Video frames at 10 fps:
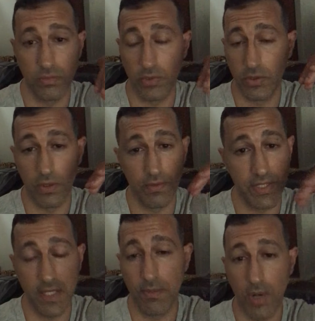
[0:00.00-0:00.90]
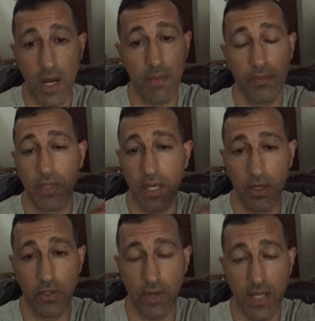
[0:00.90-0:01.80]
sort of state the problem,
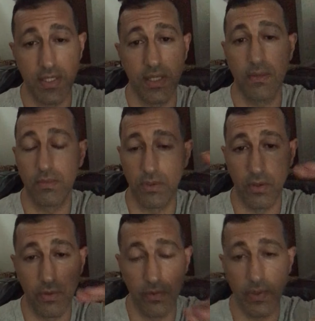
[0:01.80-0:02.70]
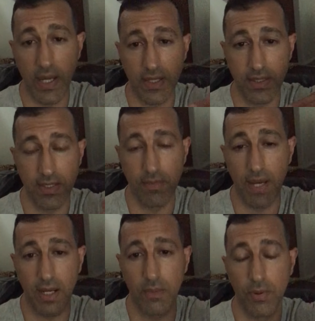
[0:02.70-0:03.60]
characterize it, go through that
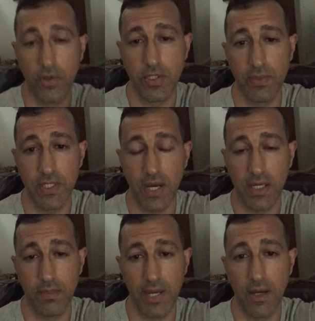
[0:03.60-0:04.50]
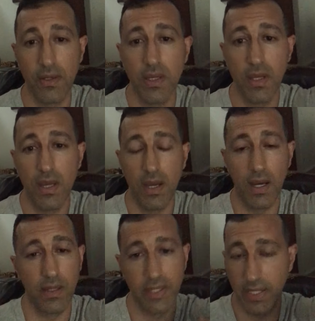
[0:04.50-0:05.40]
systematic approach that we talked about,
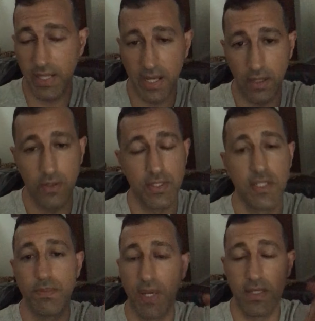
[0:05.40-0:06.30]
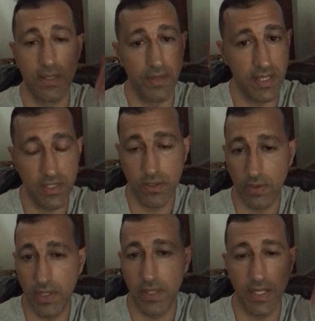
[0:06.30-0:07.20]
leading diagnosis based on the
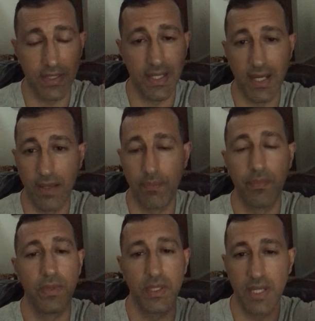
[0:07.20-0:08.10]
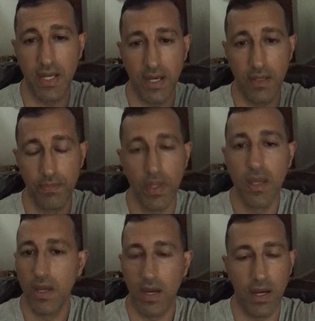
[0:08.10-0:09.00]
history, the exam, data,
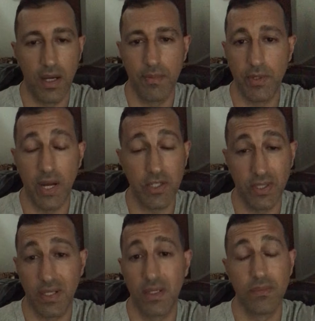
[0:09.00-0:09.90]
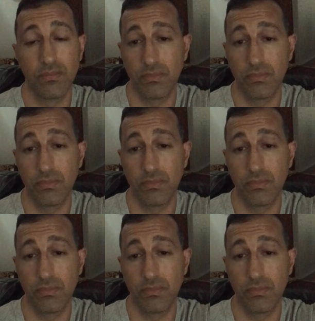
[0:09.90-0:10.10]
you're actually going to